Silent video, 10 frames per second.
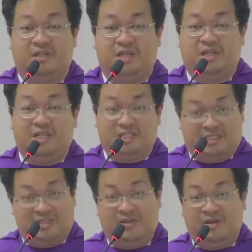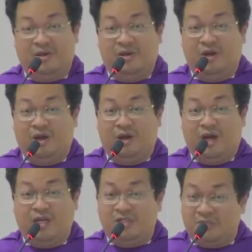He is
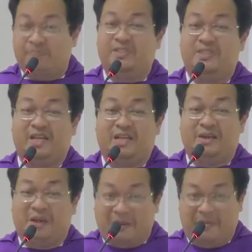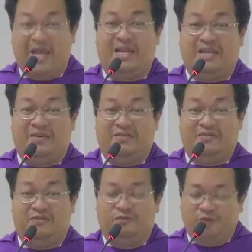100% man,
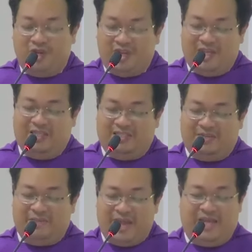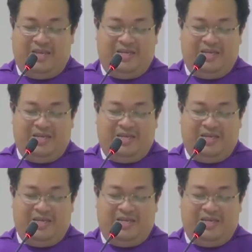fully he is a man,